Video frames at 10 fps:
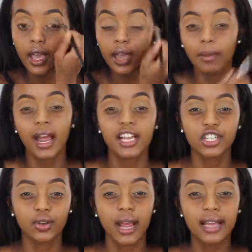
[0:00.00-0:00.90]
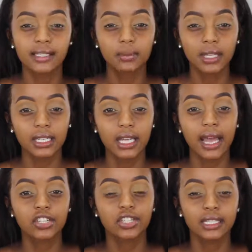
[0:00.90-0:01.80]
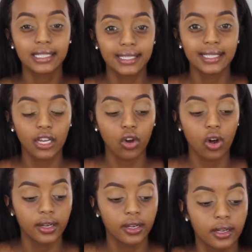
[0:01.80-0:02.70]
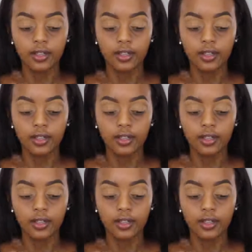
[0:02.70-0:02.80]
And my eyeshadow has something to actually stick on.